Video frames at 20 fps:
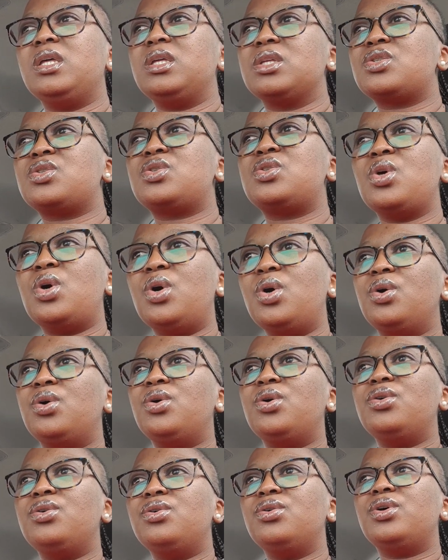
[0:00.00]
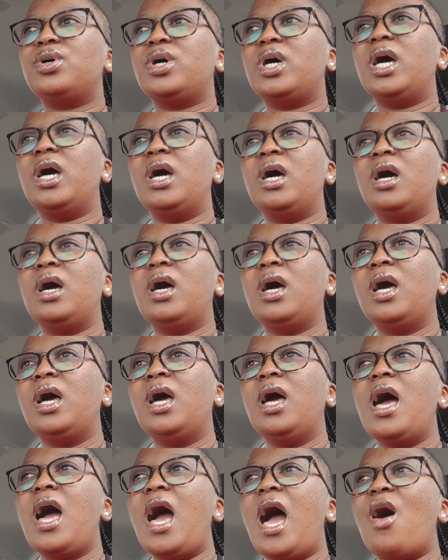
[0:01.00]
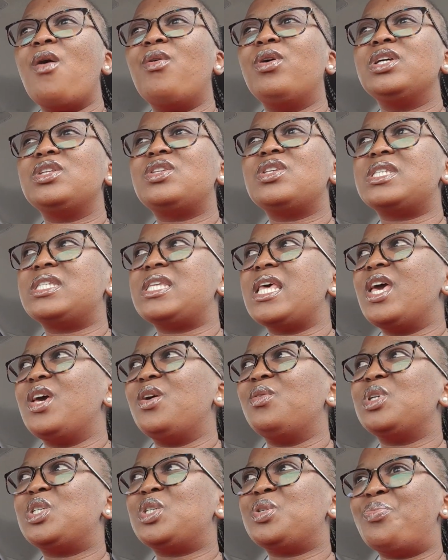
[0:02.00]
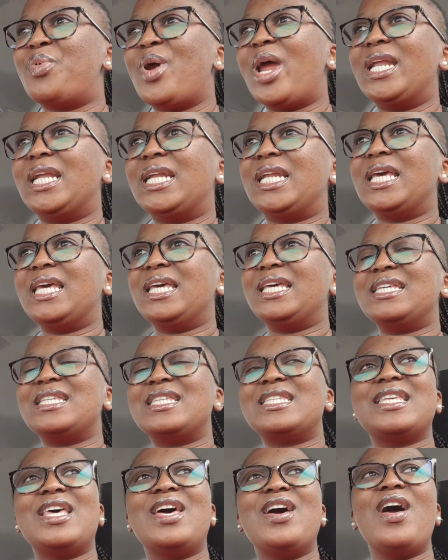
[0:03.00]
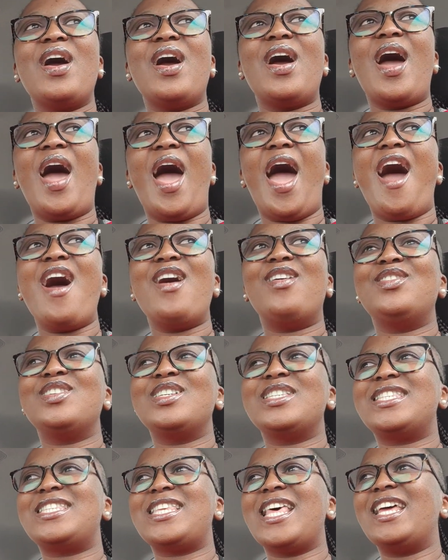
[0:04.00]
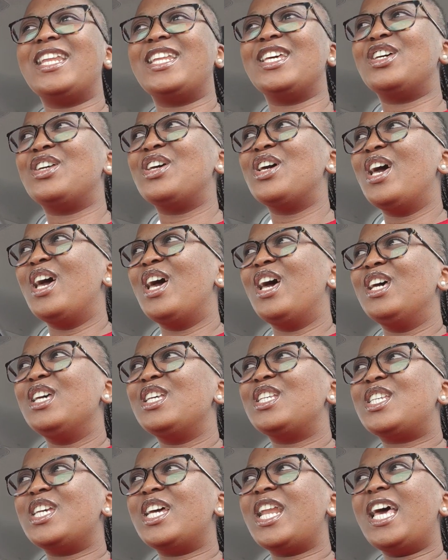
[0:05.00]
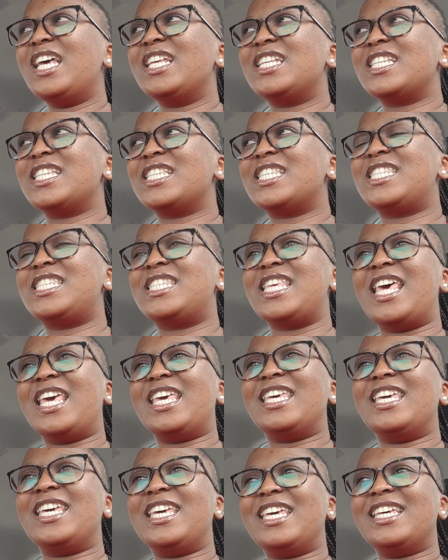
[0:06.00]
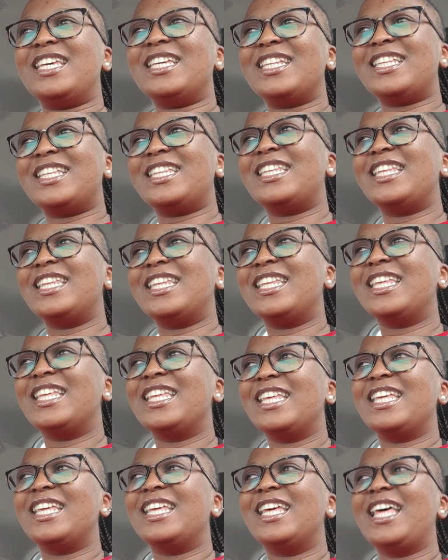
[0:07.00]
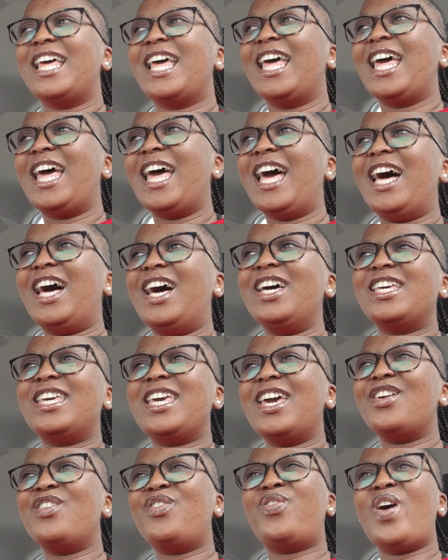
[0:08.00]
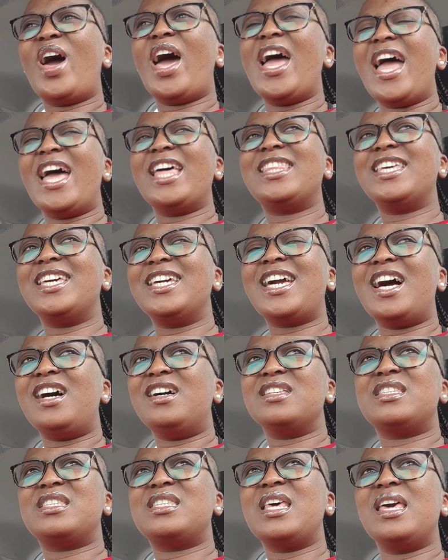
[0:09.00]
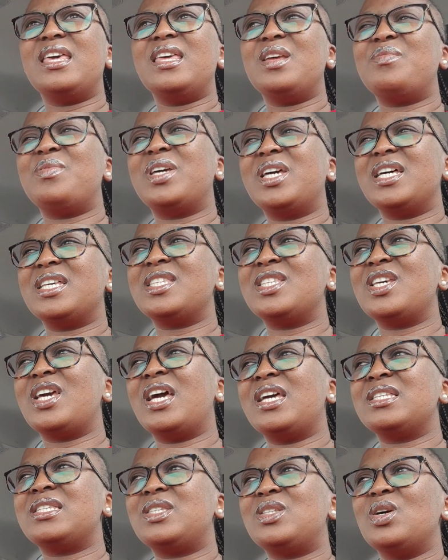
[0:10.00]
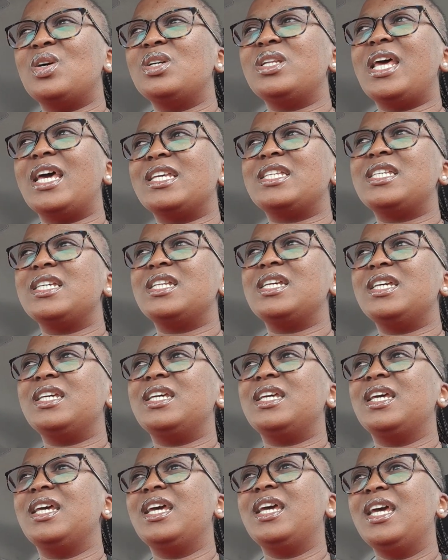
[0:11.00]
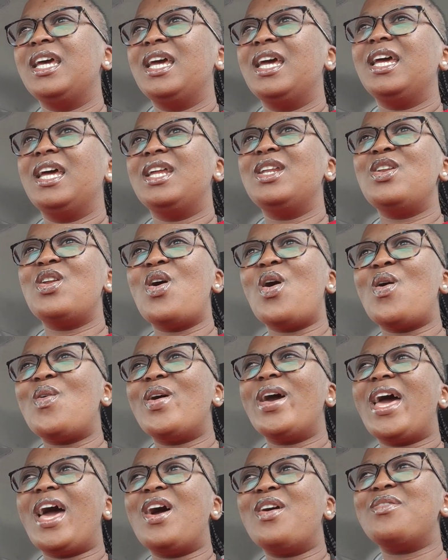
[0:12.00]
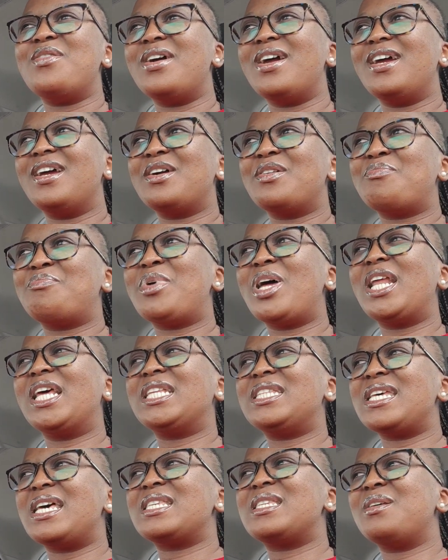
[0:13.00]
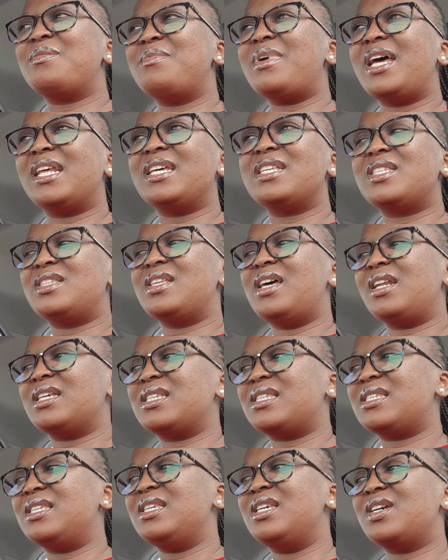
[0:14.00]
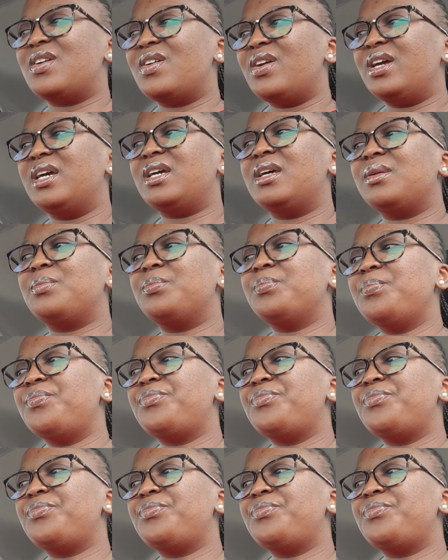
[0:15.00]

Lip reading: So I wanted to say which brand it is. I will say it. Should I just say it? Okay, fine. I think I'll say it because you guys don't actually know where I work, but it doesn't matter, it's not a secret.